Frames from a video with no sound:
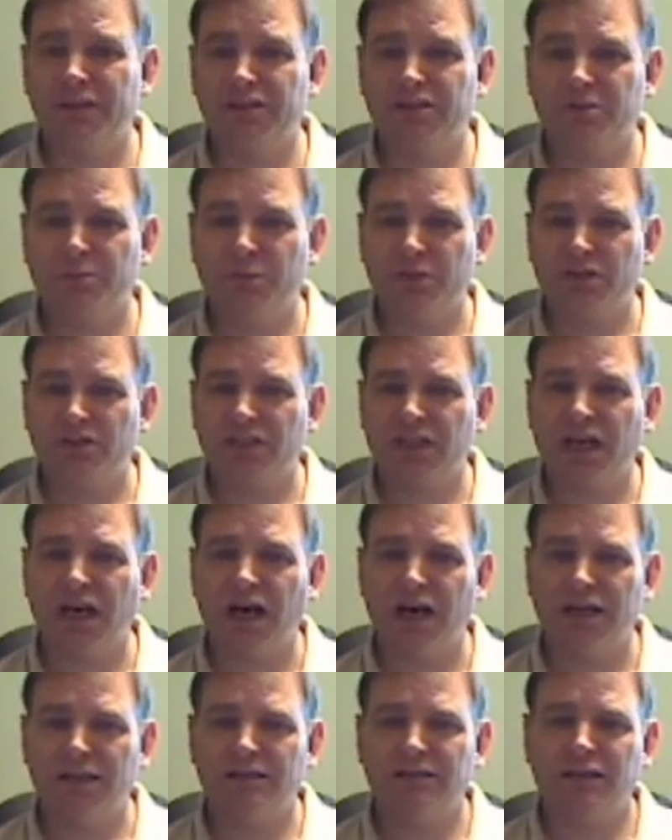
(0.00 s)
police
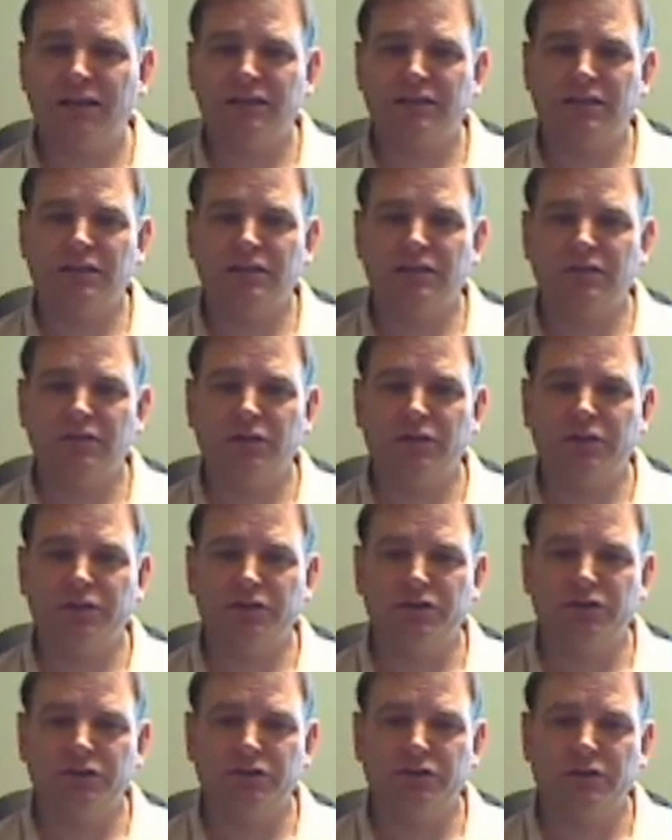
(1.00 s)
misconduct in the
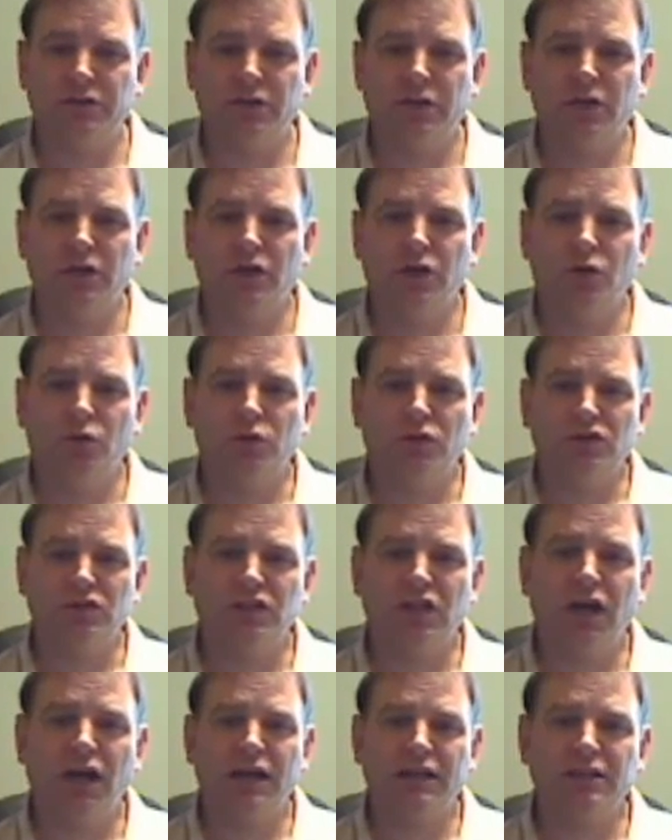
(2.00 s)
literature was
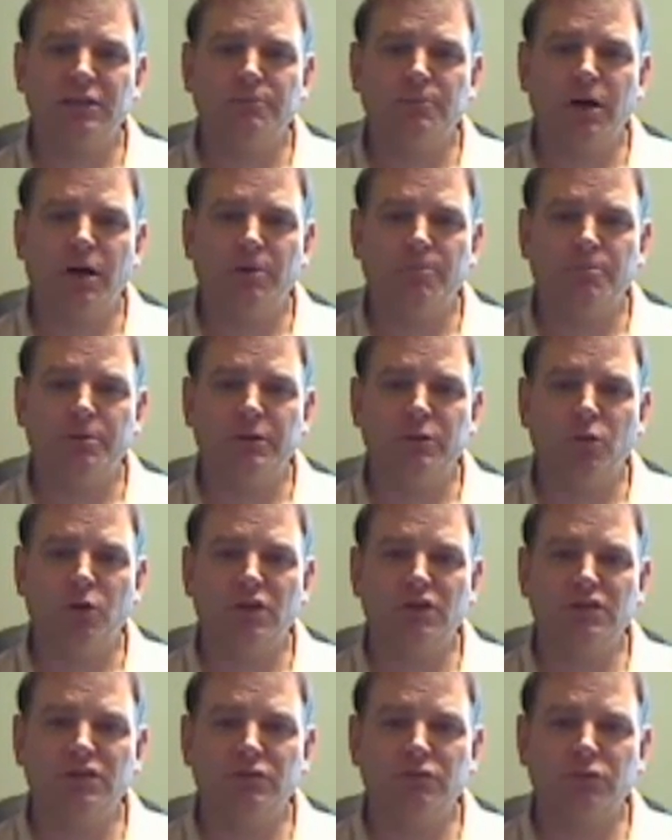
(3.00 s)
talked about, but it
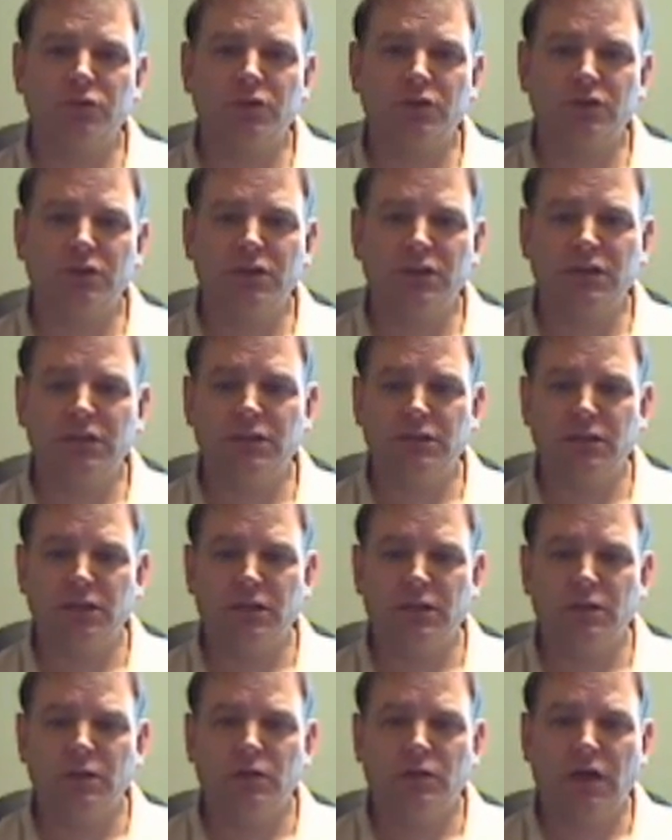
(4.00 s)
wasn't really
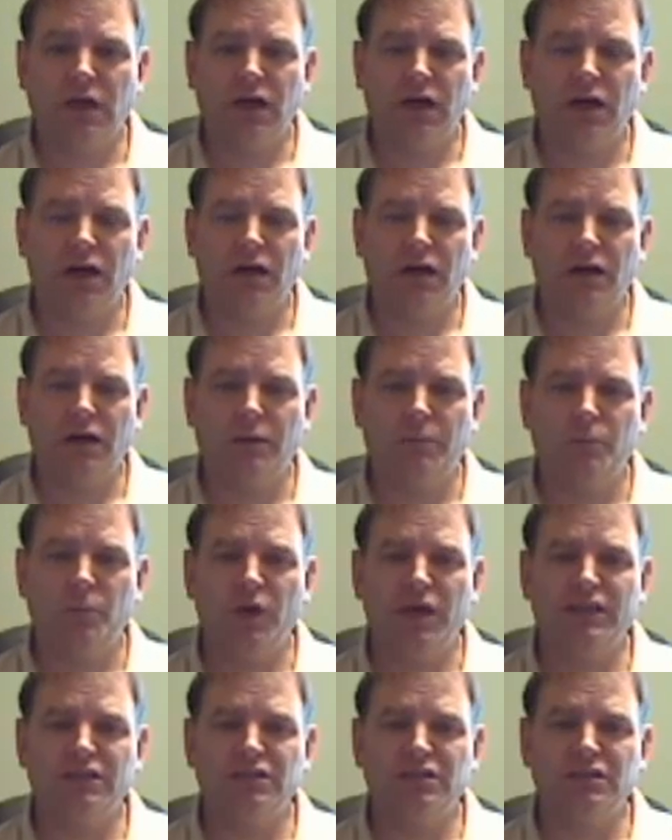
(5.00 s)

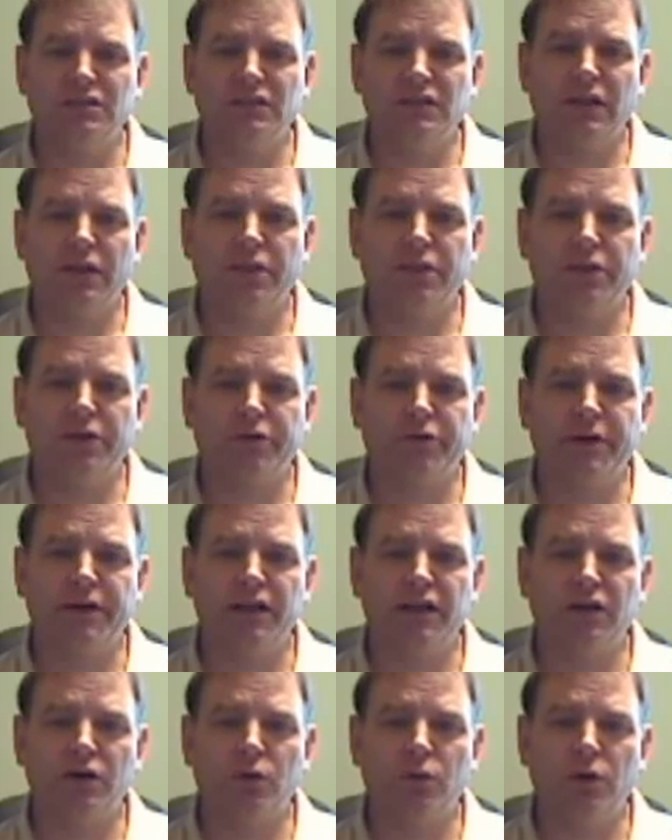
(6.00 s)
mentioned in a
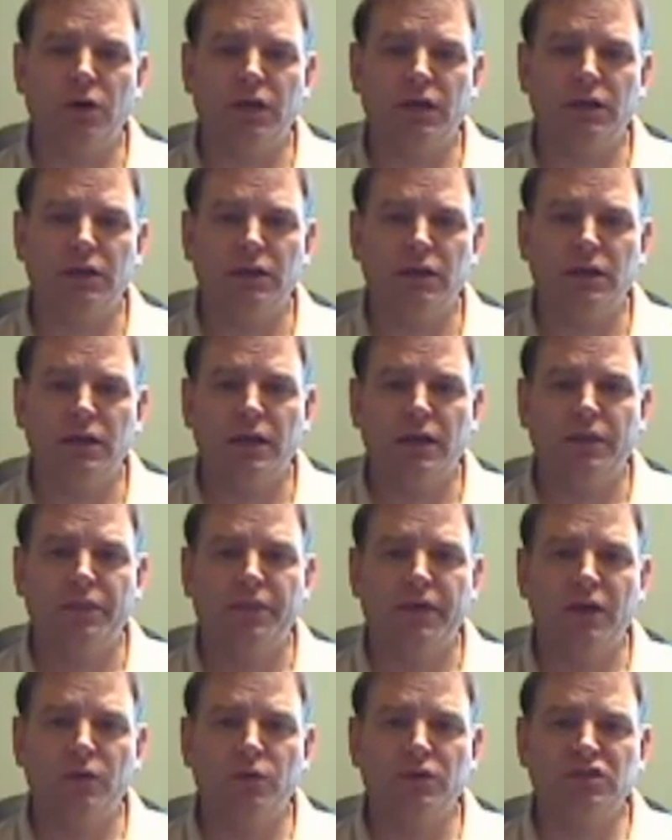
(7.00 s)
theoretical way.
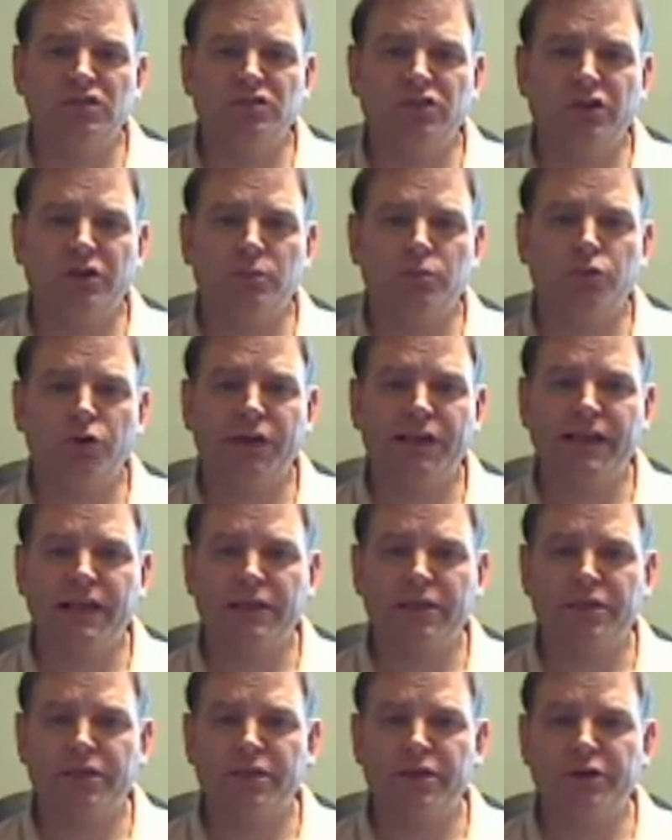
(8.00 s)
Then we started
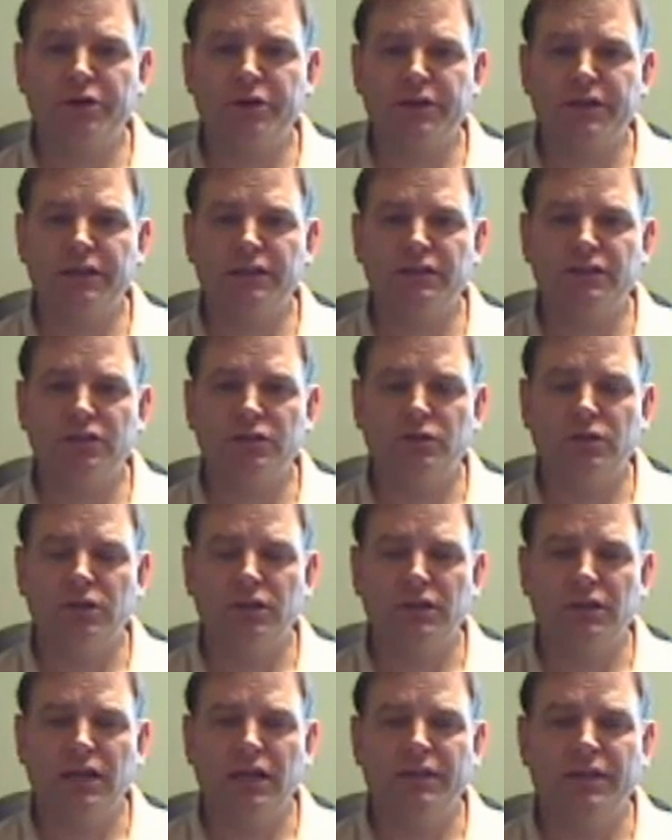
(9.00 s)
bringing theory into
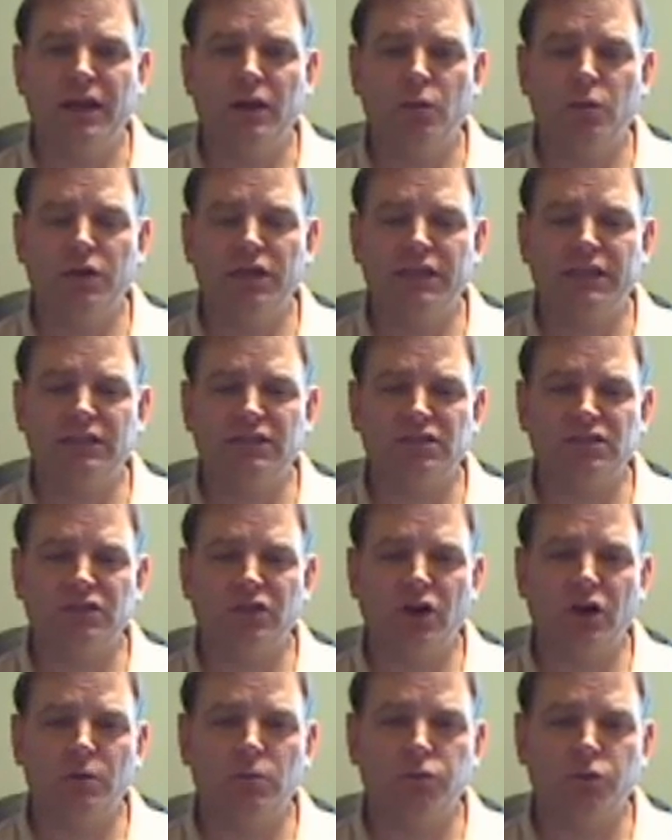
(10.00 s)
it, and then we can
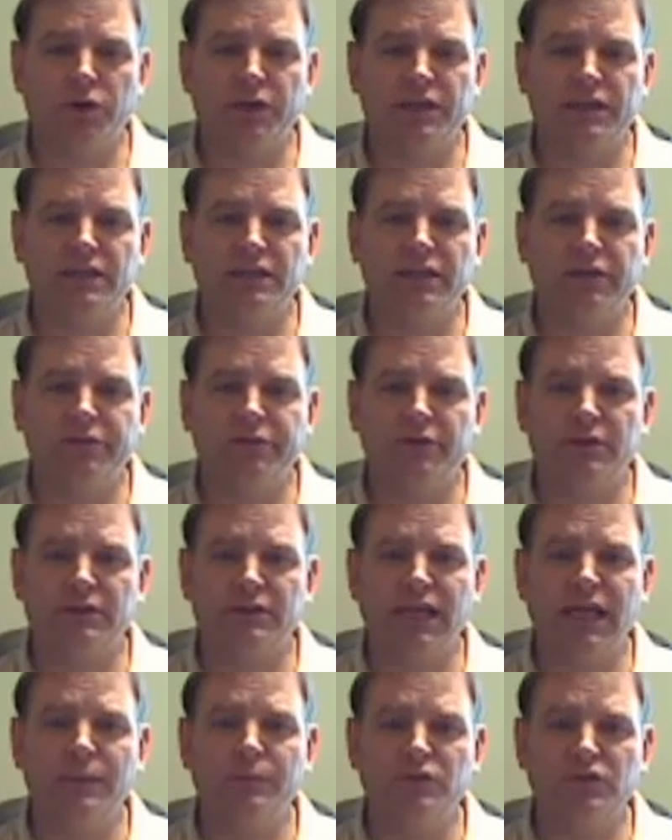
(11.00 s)
start bringing different
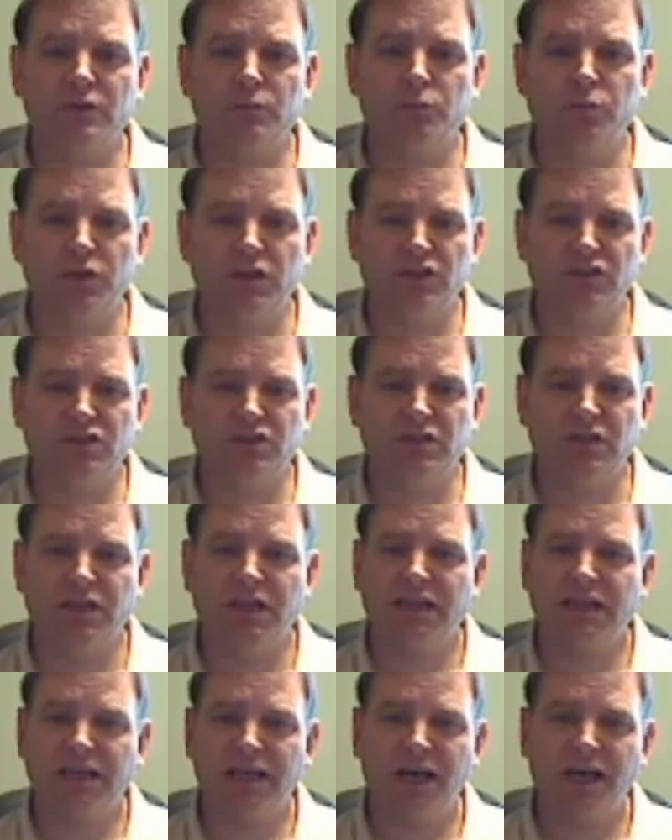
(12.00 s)
types of
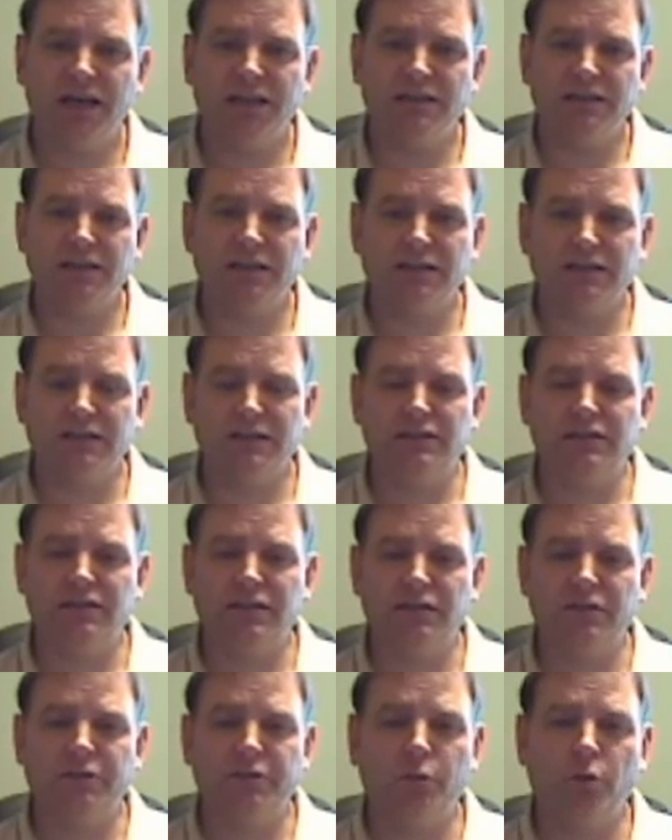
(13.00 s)
misconduct
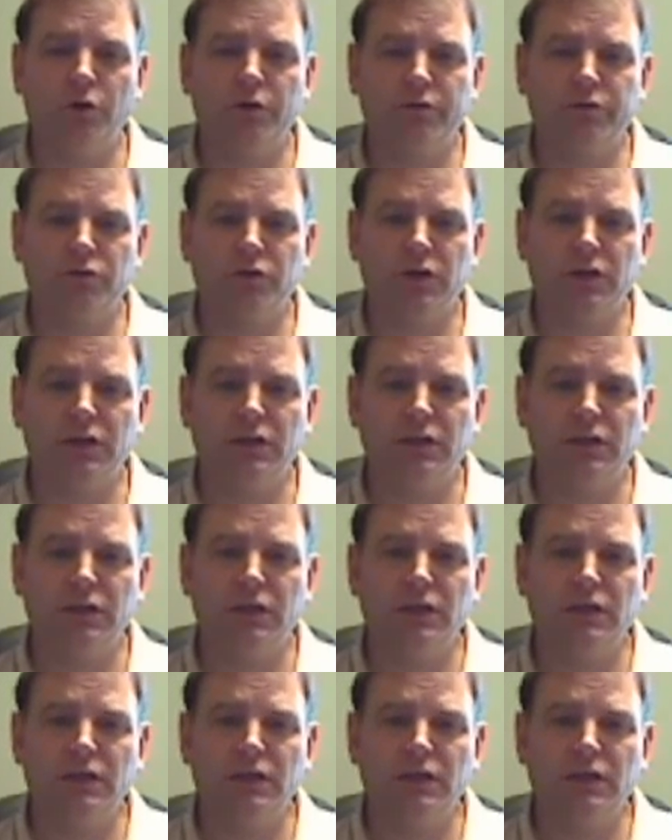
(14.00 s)
into the forefront.